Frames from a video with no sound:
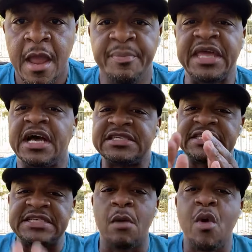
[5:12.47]
Because
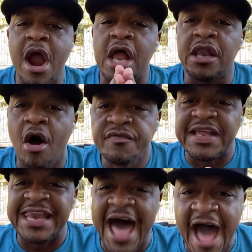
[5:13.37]
somewhere along the
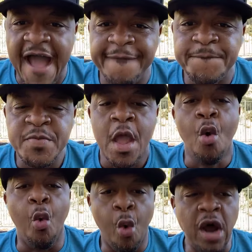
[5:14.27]
line,
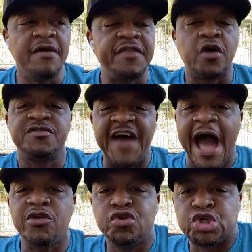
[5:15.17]
one of those
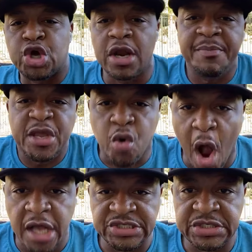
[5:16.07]
values are going to be
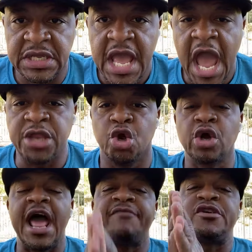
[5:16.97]
crossed. And you're
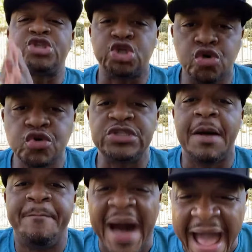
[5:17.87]
going to have to choose
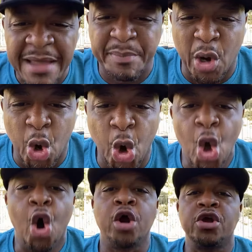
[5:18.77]
the Bible
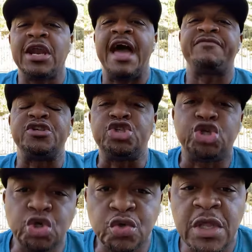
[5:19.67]
or you're going to have to
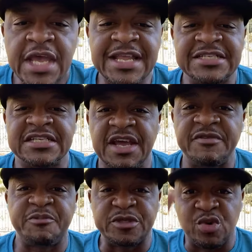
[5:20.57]
choose. There's a
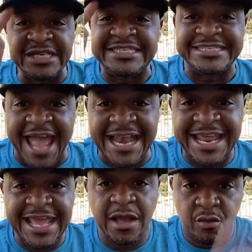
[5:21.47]
difference between
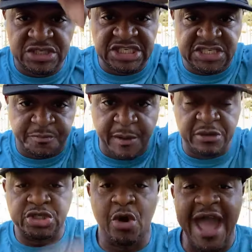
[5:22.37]
standing, which is
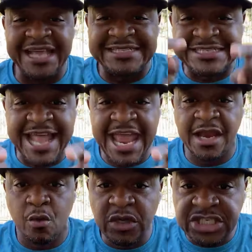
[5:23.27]
spiritual, and
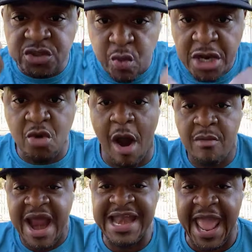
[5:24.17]
state, which is where you are
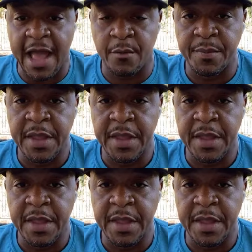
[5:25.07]
right now.